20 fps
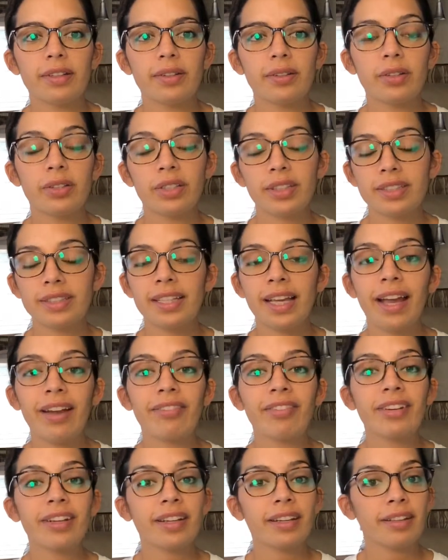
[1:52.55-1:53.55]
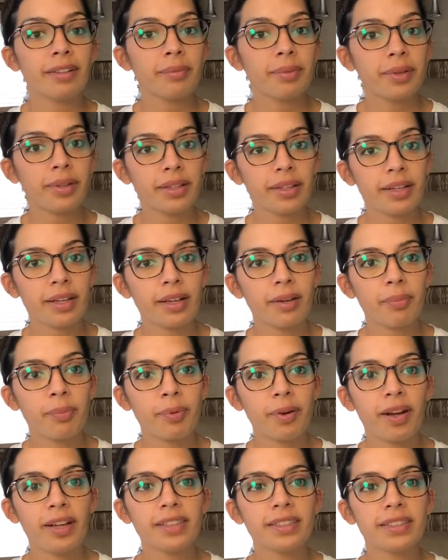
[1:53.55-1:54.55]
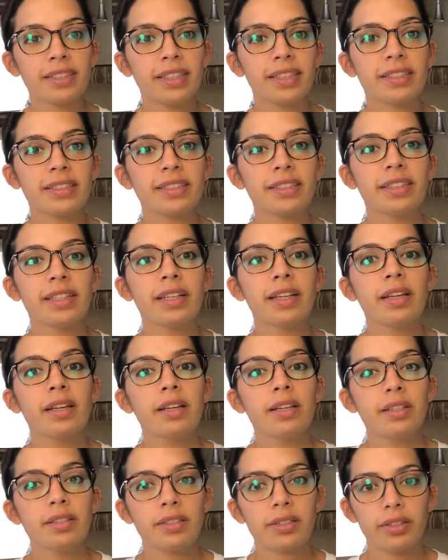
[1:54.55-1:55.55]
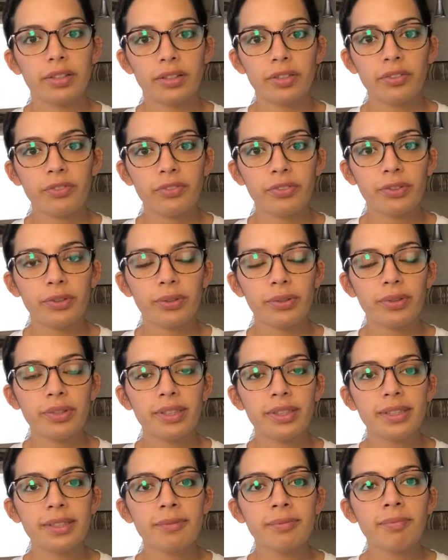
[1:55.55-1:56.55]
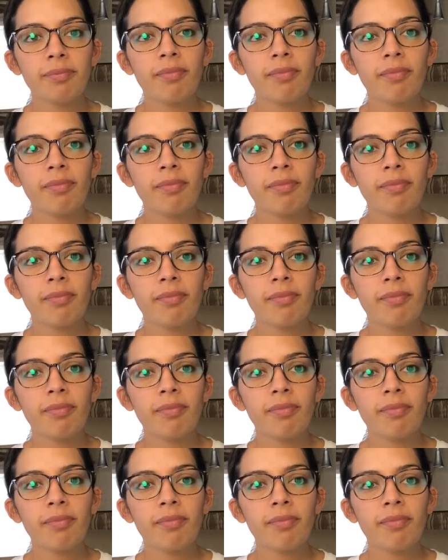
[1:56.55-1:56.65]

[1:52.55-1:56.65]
or does have an inability to process certain foods,